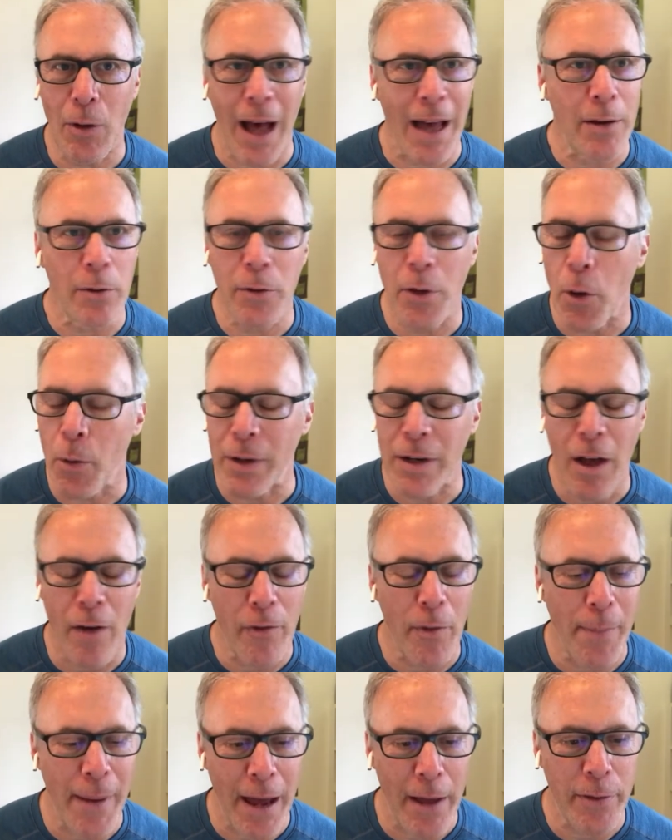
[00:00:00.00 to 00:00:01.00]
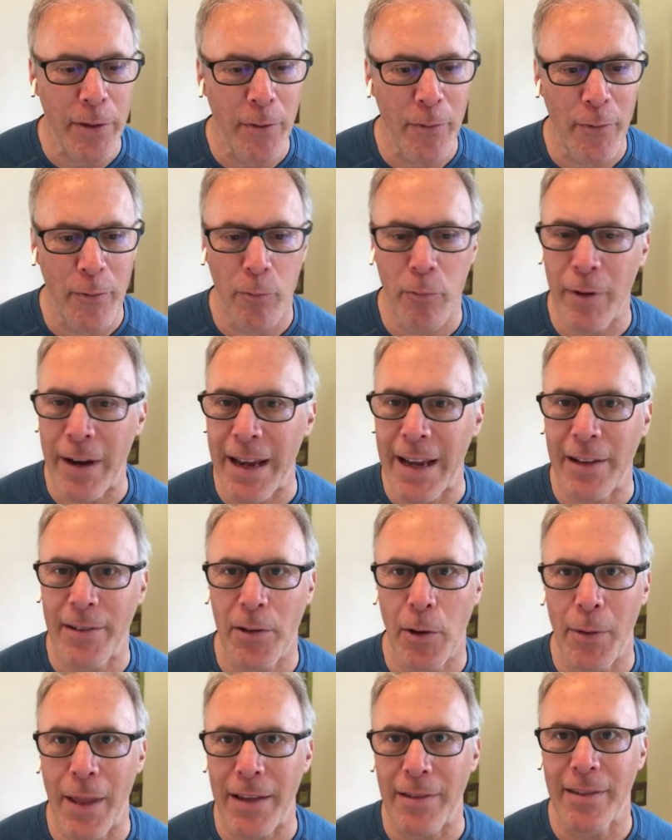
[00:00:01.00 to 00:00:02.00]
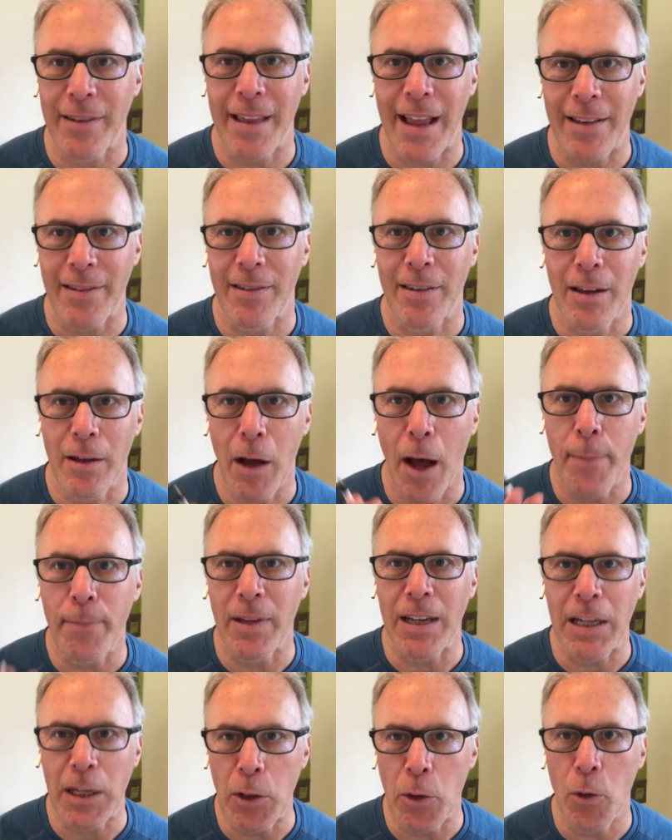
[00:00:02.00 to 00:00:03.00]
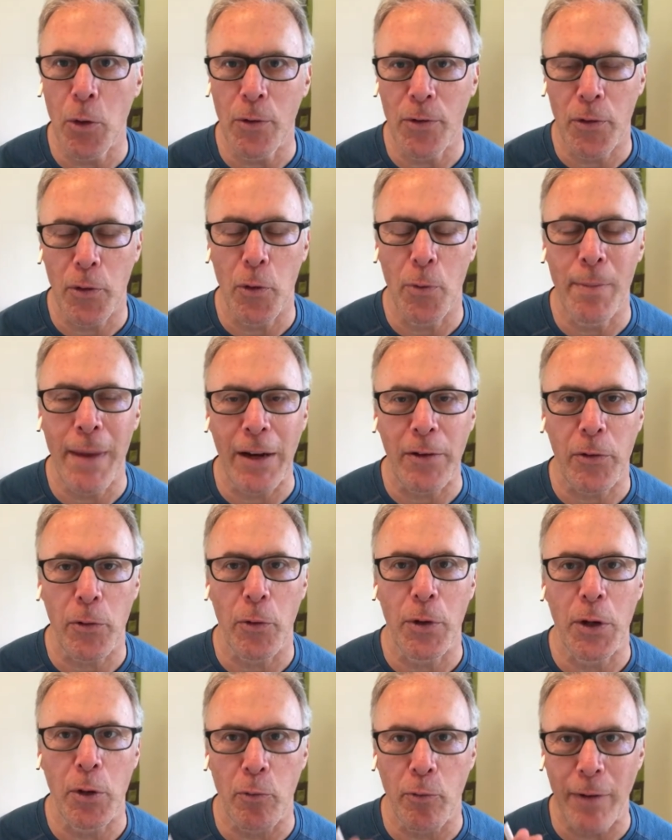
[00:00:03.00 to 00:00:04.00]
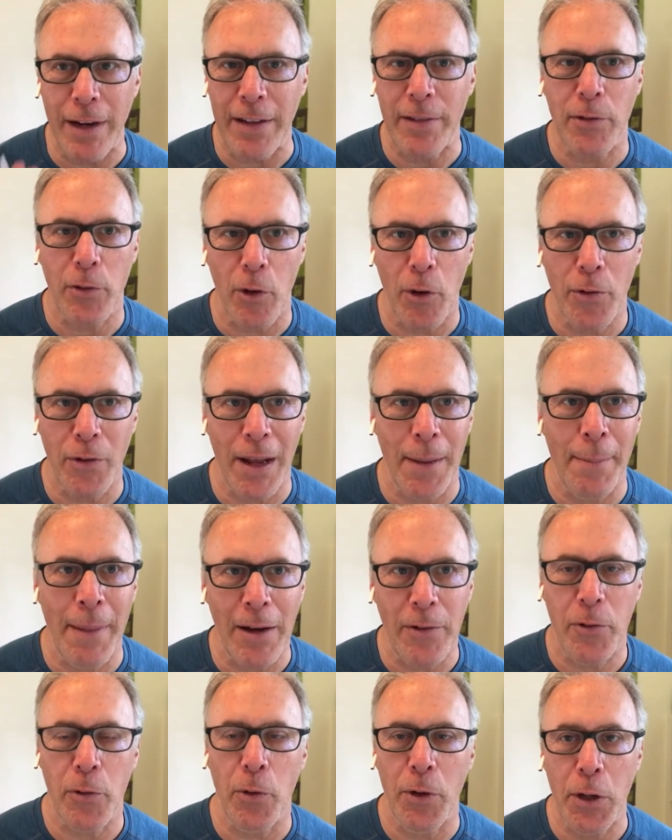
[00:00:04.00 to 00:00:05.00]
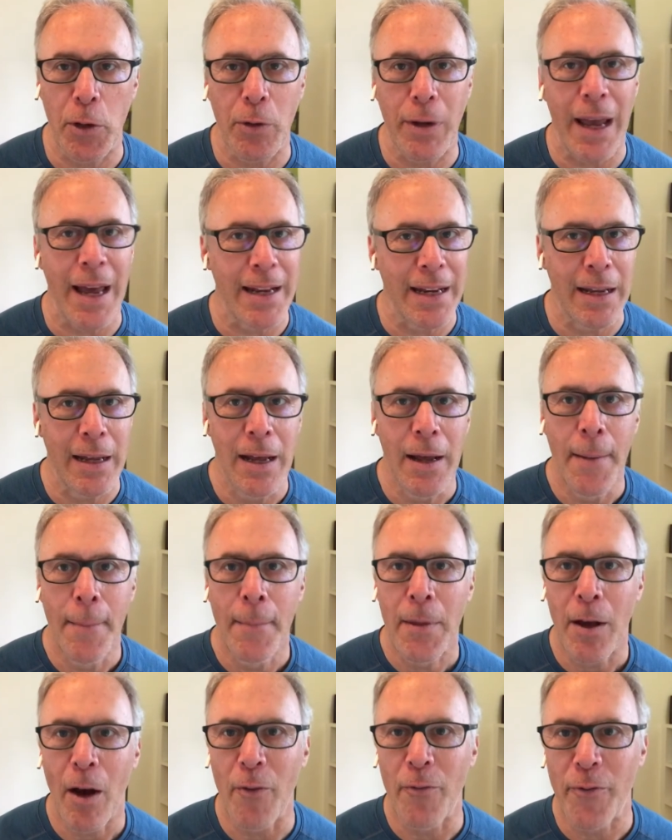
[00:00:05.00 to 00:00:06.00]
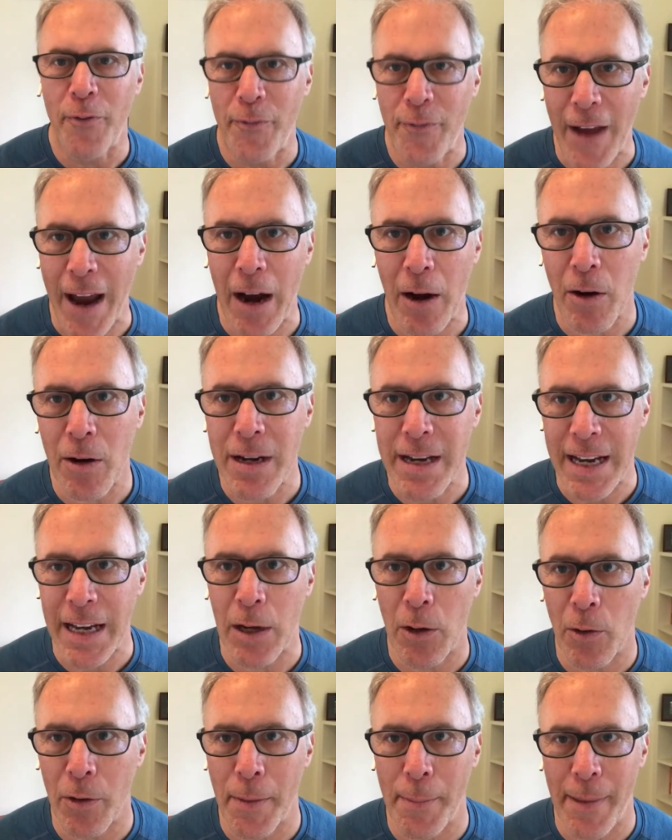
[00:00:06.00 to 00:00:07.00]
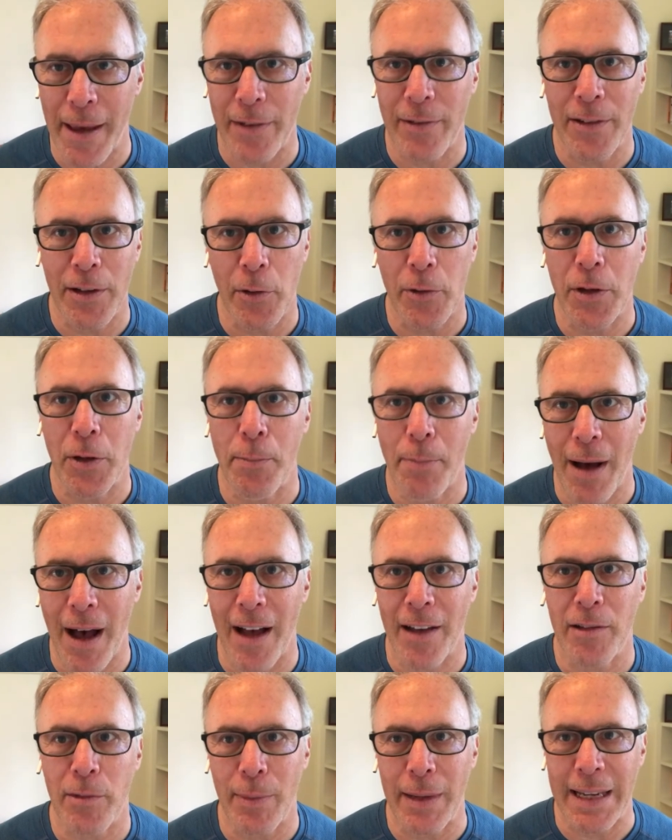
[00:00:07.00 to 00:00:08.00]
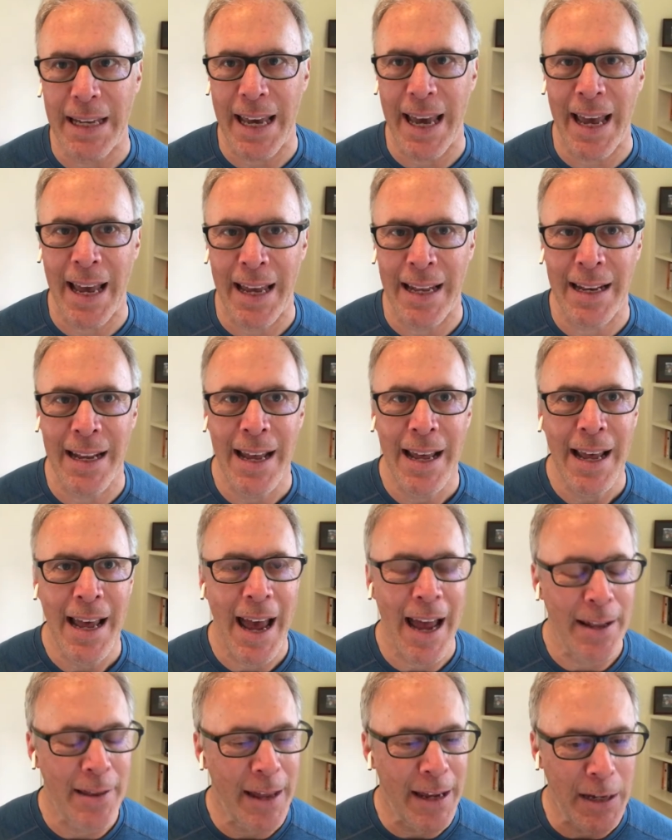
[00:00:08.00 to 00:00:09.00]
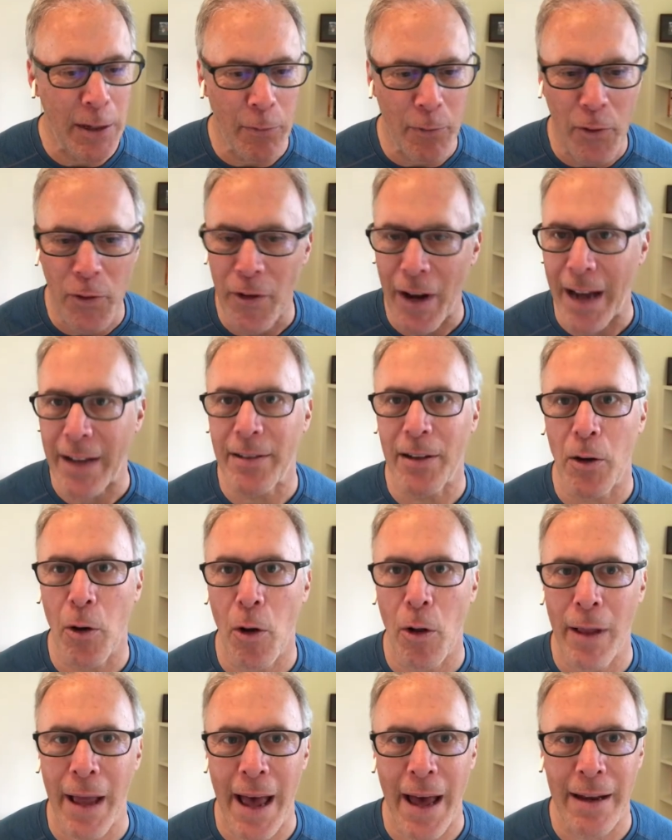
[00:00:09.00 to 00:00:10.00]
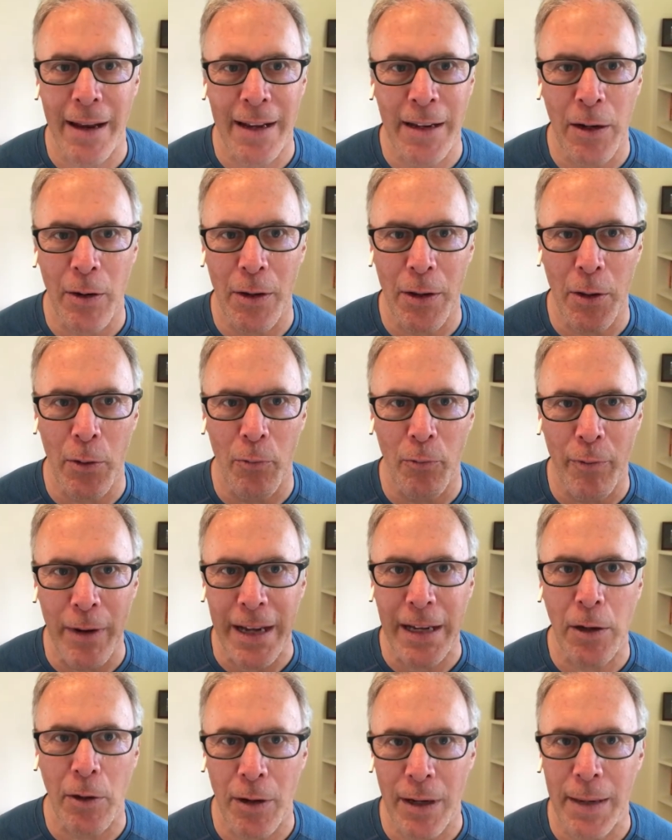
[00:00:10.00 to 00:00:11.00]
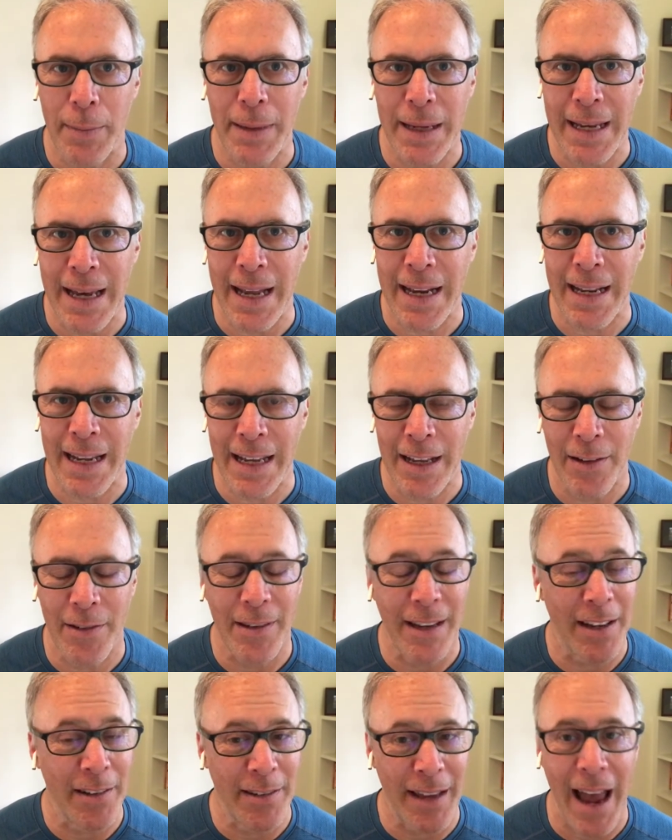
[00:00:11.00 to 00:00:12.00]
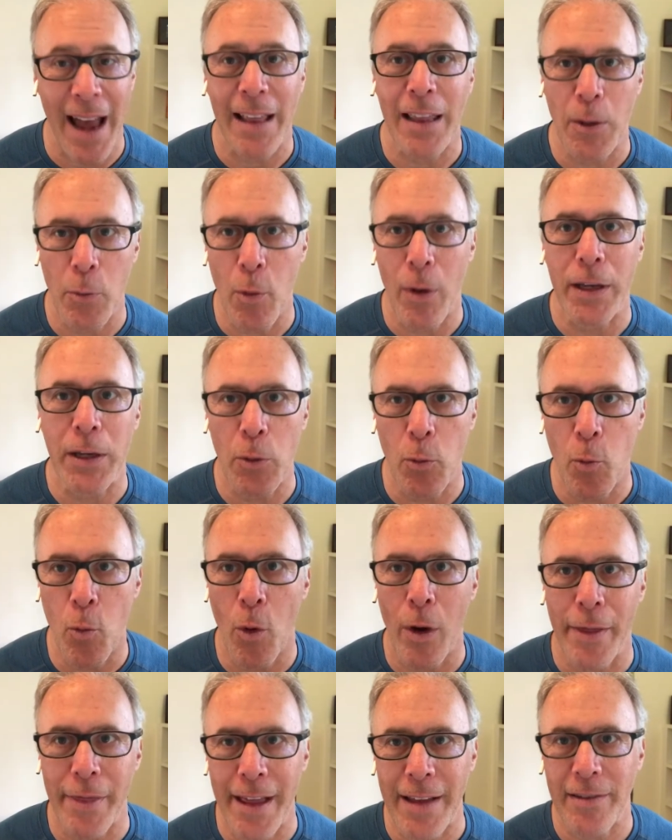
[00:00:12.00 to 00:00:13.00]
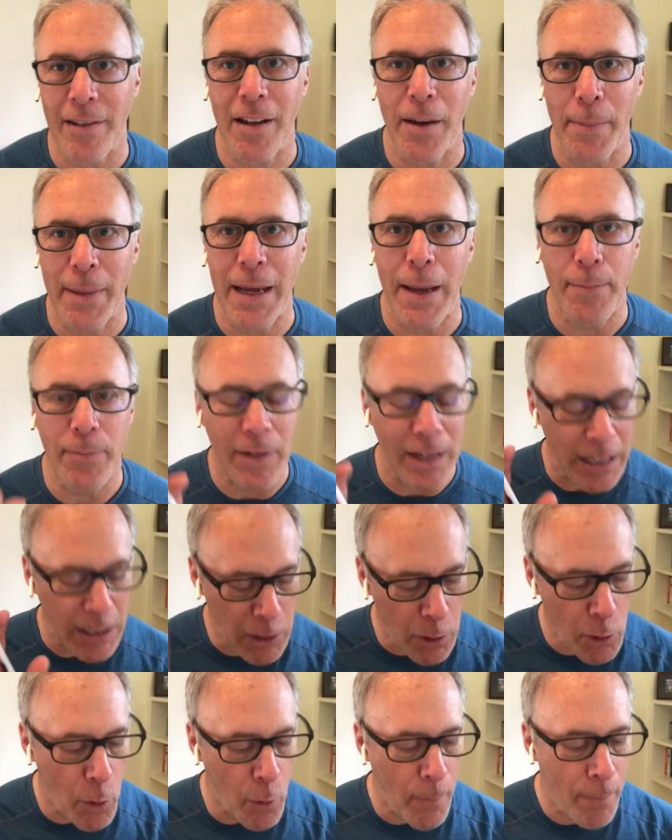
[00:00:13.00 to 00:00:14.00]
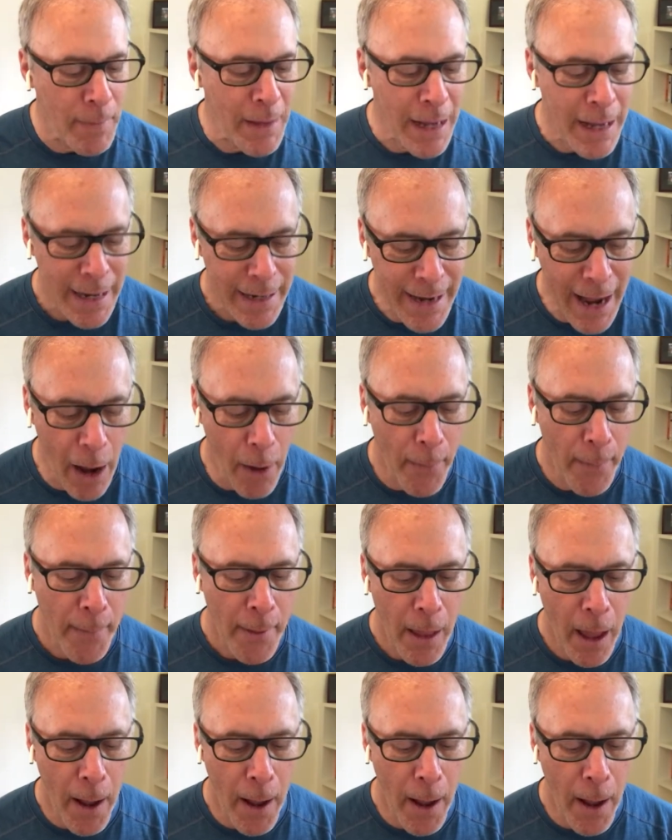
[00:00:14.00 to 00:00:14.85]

I don't know enough about the rig, so that's up to you to make sure you research and make sure you're getting a fair deal, the best deal you possibly can, and that you've checked it all out, and the rig you're going to be getting is exactly what you want. That's going to be up to you. Now,